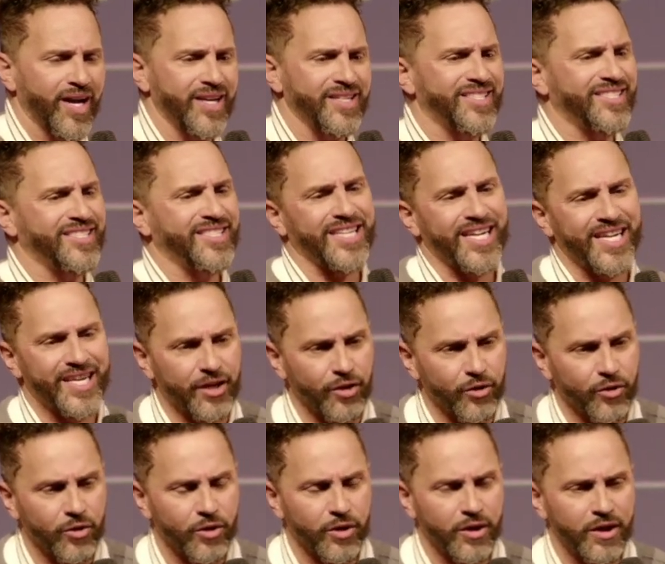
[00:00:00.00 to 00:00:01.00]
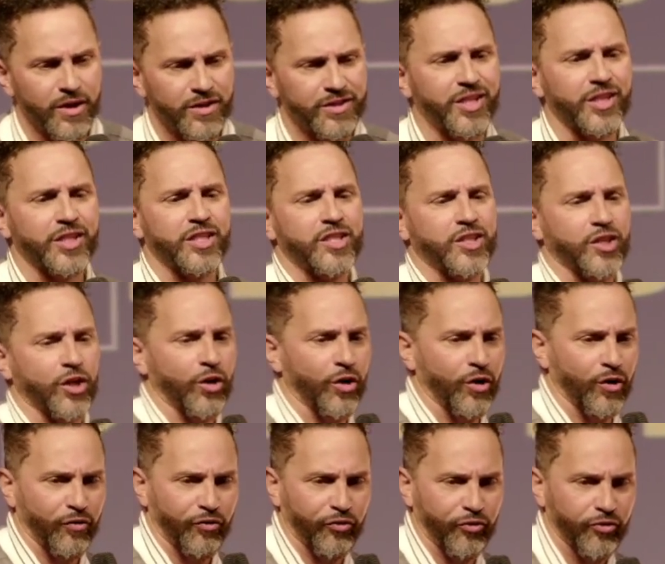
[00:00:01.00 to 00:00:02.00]
a zeal to
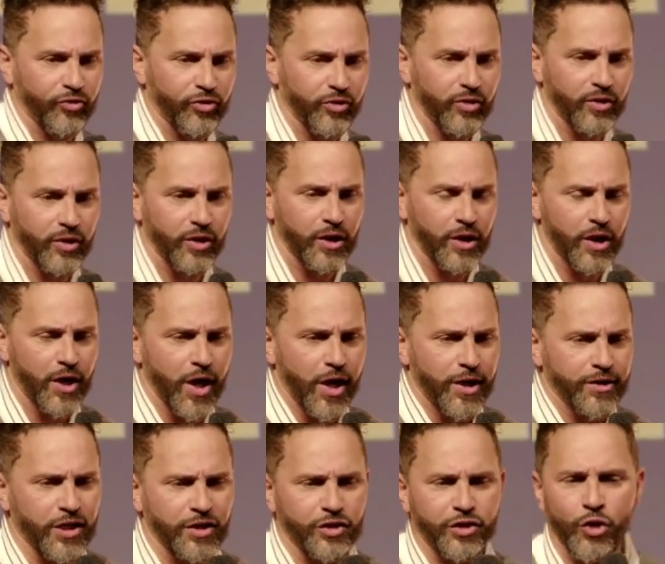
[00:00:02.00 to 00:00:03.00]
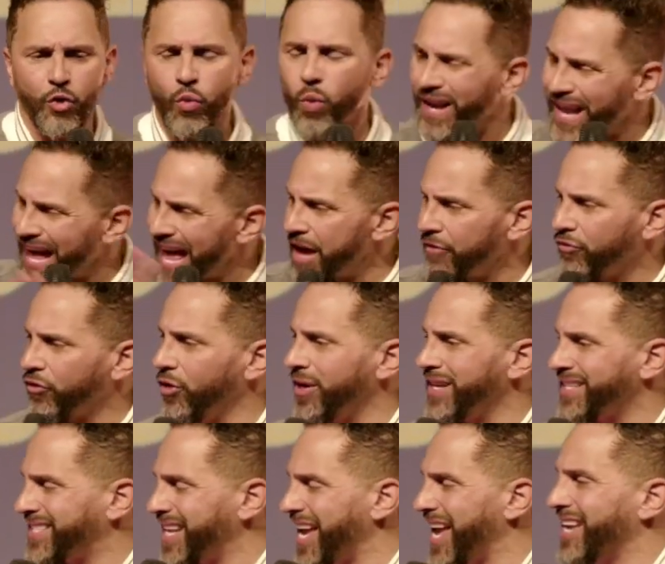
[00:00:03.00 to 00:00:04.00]
serve, to do whatever
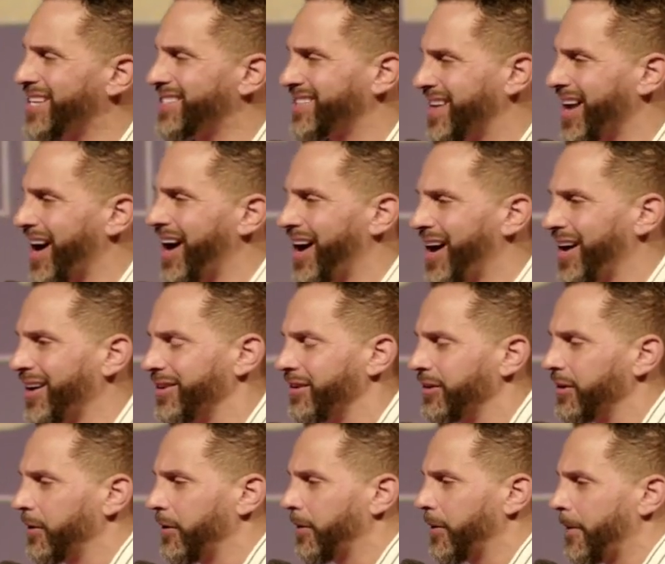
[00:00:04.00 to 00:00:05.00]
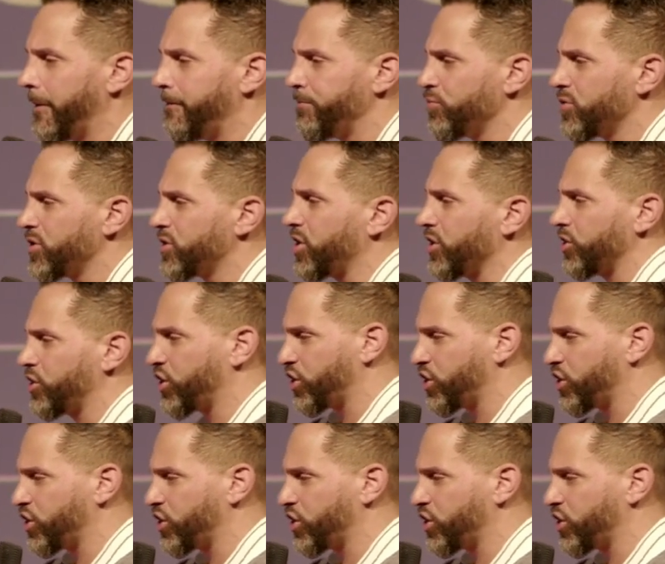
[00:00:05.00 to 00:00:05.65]
it takes, God, to